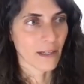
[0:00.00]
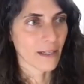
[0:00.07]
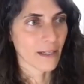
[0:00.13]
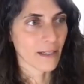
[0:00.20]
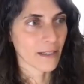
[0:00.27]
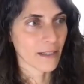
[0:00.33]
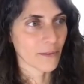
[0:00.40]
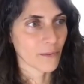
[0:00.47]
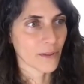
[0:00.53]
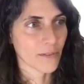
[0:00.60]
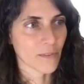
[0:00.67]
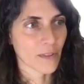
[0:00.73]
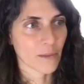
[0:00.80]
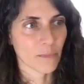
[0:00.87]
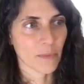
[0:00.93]
Okay,
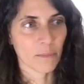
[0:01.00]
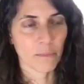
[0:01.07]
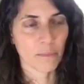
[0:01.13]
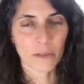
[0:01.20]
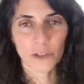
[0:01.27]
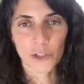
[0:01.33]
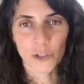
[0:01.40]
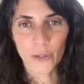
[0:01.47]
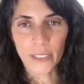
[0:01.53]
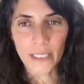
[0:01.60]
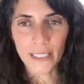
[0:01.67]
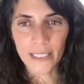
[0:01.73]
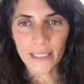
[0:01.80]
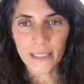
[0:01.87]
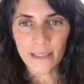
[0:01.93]
we've got people
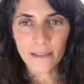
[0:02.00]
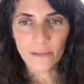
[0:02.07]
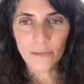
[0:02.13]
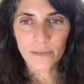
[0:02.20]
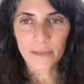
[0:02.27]
joining.